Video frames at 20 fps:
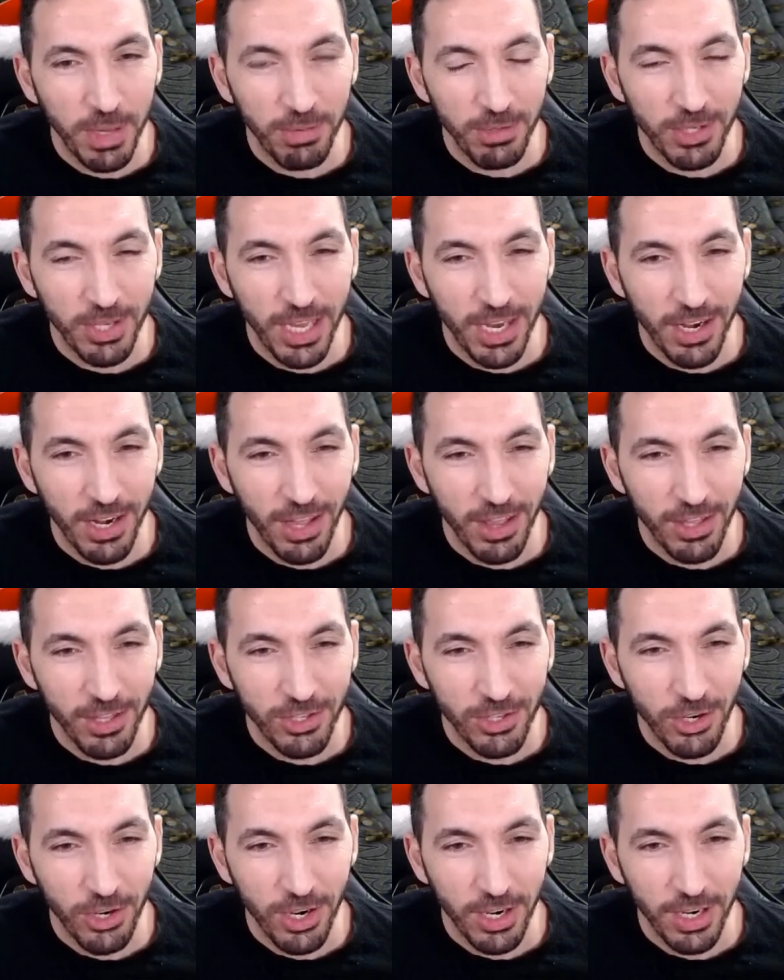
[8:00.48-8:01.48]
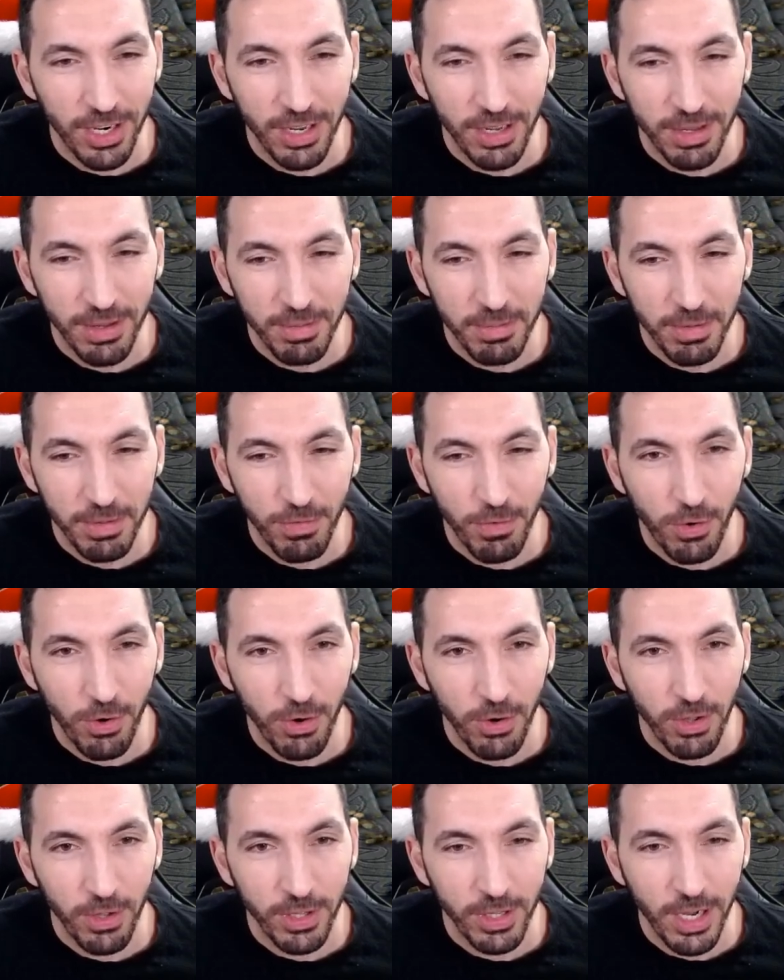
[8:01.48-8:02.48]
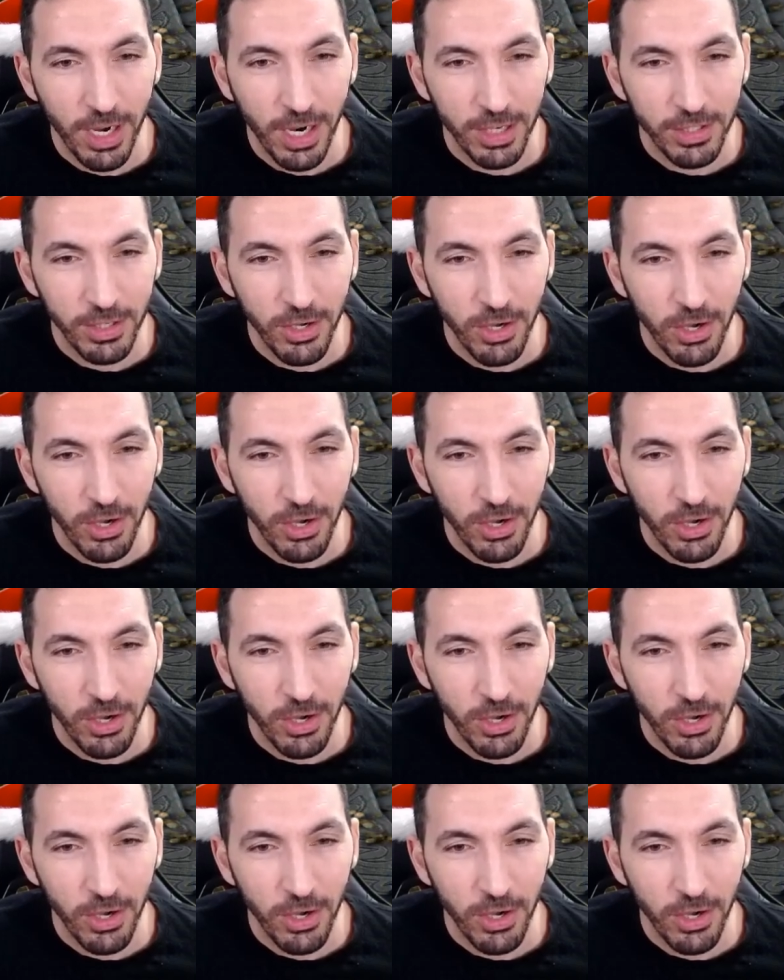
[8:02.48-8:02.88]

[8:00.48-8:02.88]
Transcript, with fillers: be able to get another turn before Royal Guard